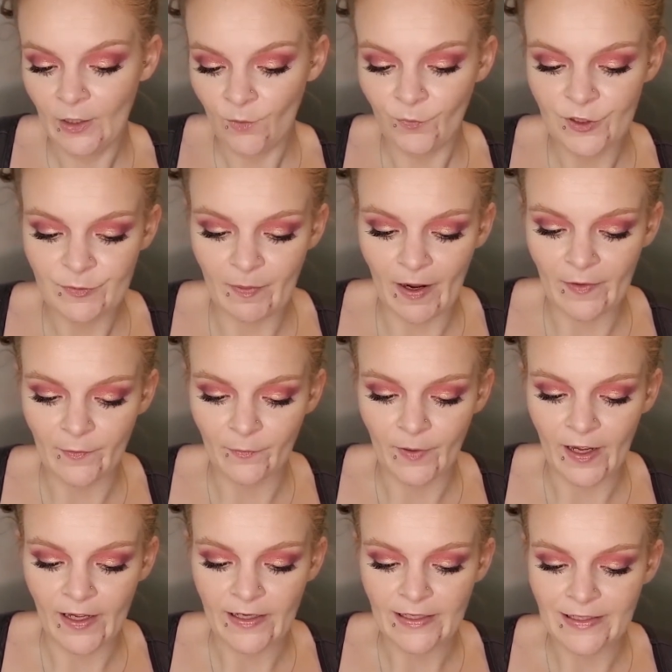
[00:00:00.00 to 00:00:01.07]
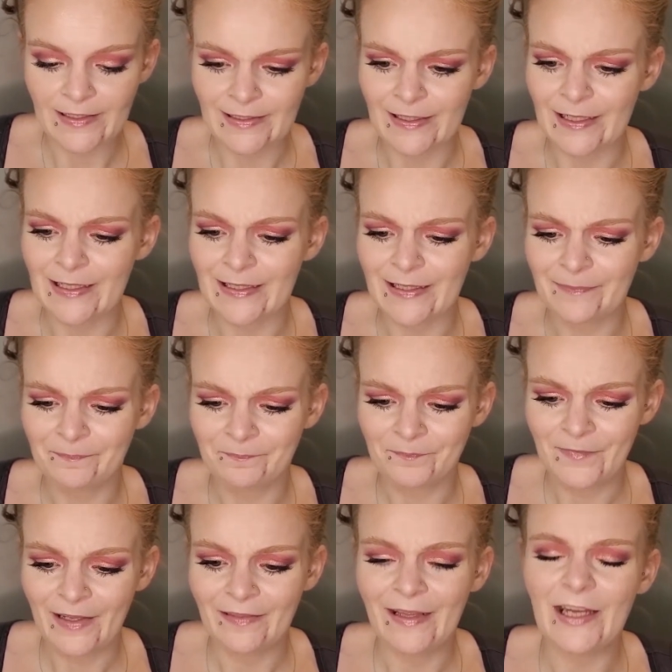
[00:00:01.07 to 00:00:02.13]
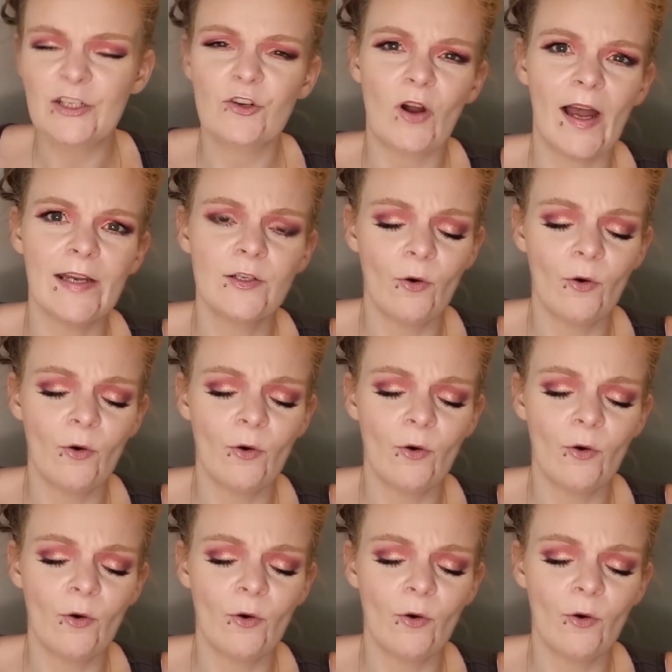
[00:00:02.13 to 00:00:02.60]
which, by the way, is like, they tried